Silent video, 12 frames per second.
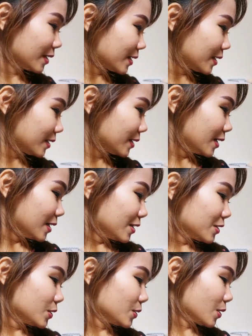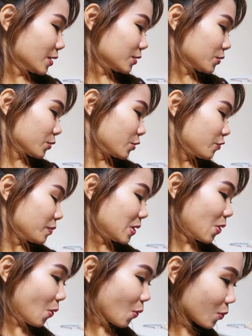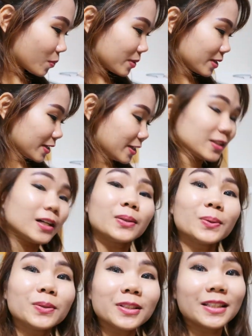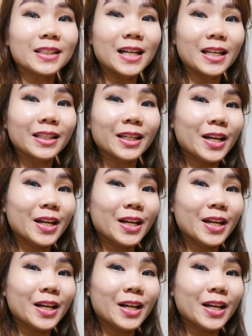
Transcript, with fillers: And she drove me home. And not only that,